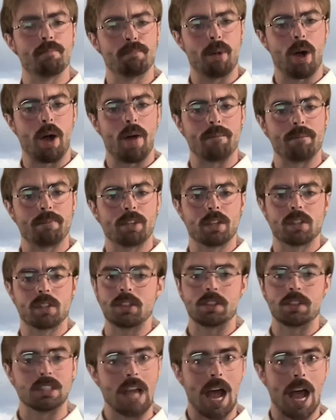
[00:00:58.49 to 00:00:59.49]
But
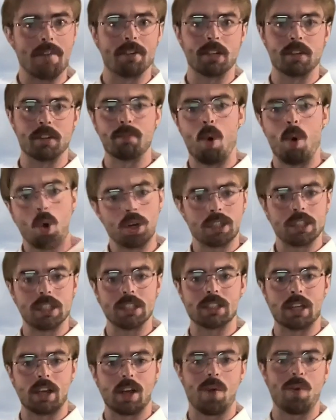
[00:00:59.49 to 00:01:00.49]
to dive into more
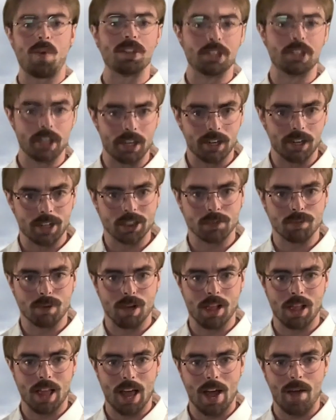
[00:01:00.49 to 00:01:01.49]
detail, I want to take you guys to my
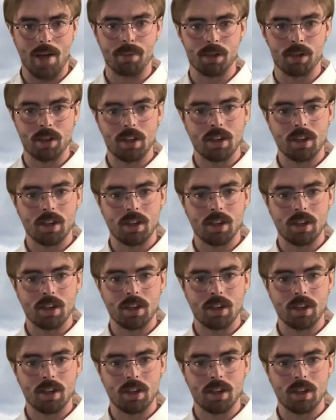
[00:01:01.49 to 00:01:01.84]
lab,